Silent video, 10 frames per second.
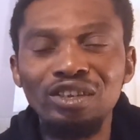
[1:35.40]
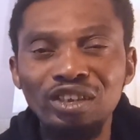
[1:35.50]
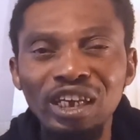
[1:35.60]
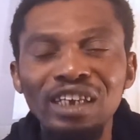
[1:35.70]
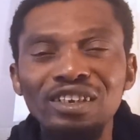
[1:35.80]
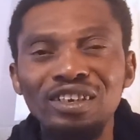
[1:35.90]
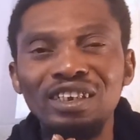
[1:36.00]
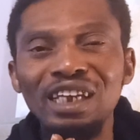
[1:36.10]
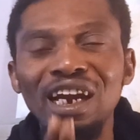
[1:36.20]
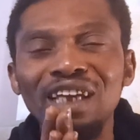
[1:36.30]

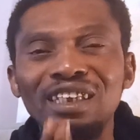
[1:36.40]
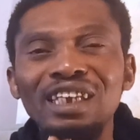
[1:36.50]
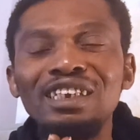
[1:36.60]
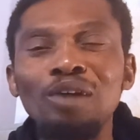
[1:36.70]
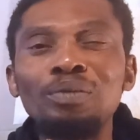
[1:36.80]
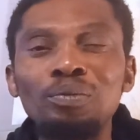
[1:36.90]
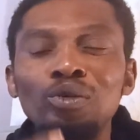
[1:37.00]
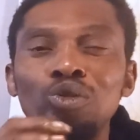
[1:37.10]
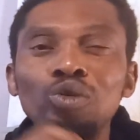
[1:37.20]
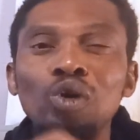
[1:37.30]
things that
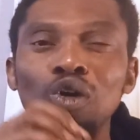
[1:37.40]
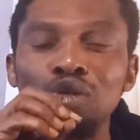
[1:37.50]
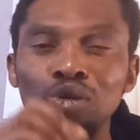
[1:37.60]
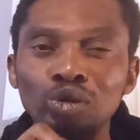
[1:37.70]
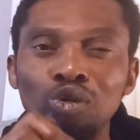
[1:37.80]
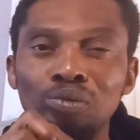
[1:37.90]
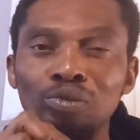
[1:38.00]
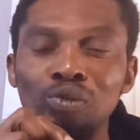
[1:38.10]
people do on YouTube